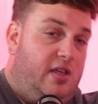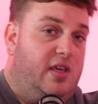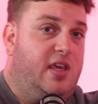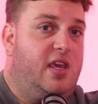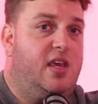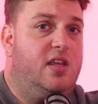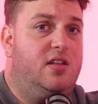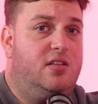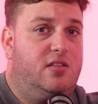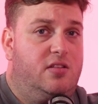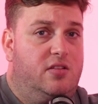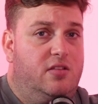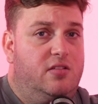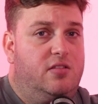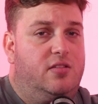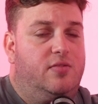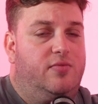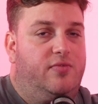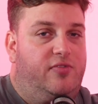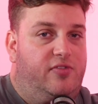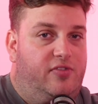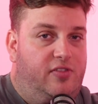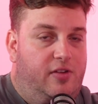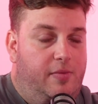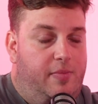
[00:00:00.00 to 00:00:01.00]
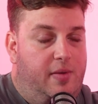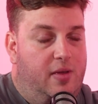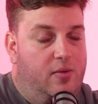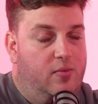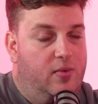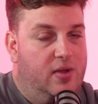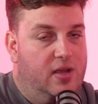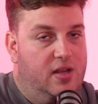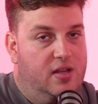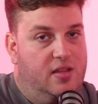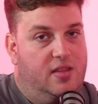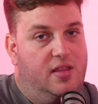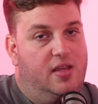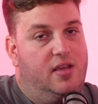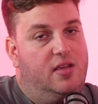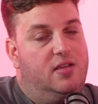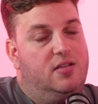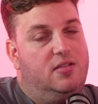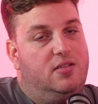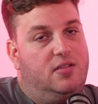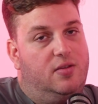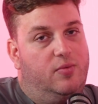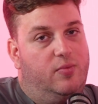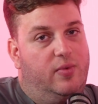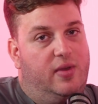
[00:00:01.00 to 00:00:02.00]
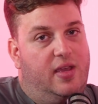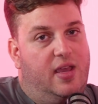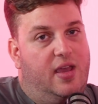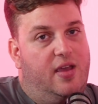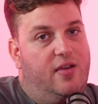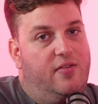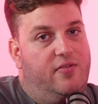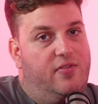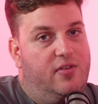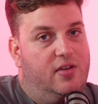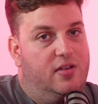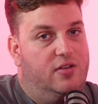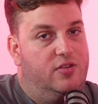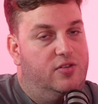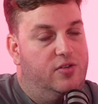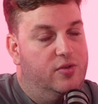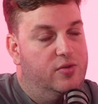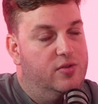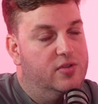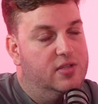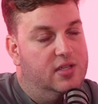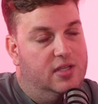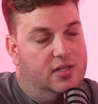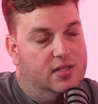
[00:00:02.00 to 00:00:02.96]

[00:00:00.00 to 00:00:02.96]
kids do some flipping weird things, and we have a doozy